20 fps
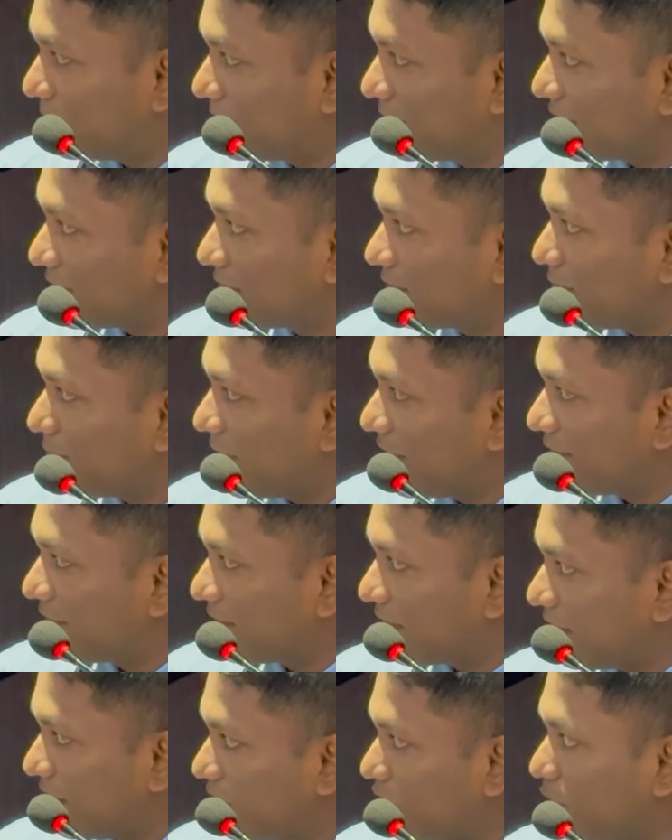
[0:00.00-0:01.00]
Just
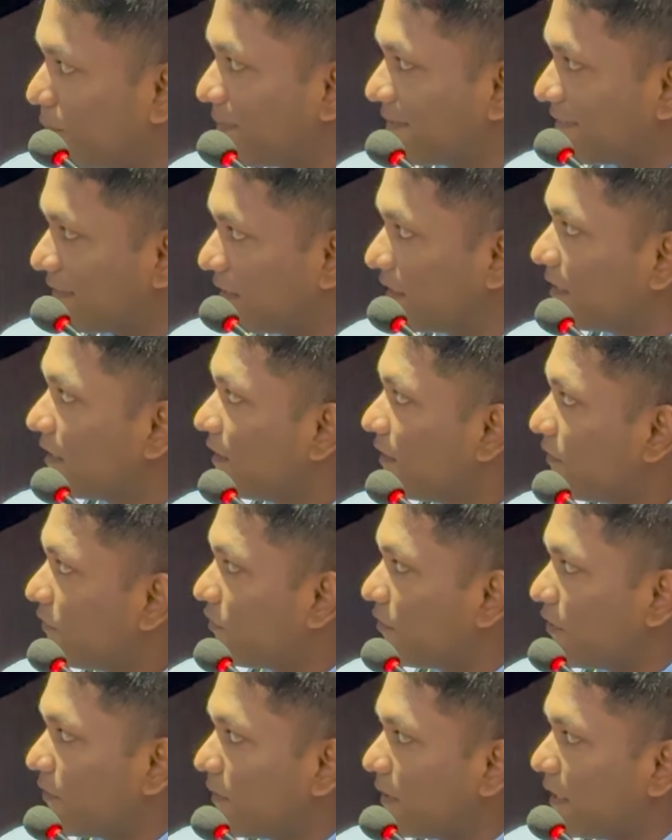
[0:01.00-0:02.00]
basically the opposite.
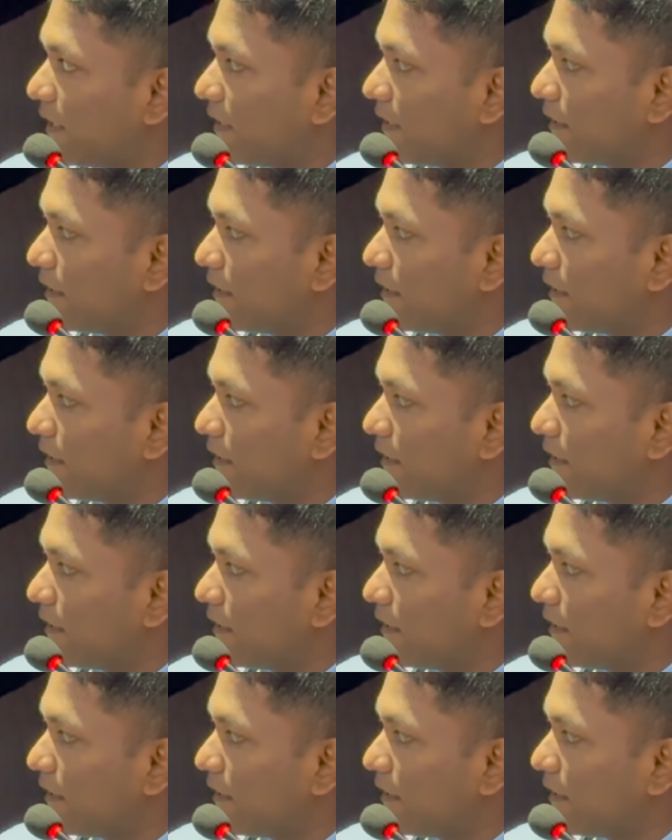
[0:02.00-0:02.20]
So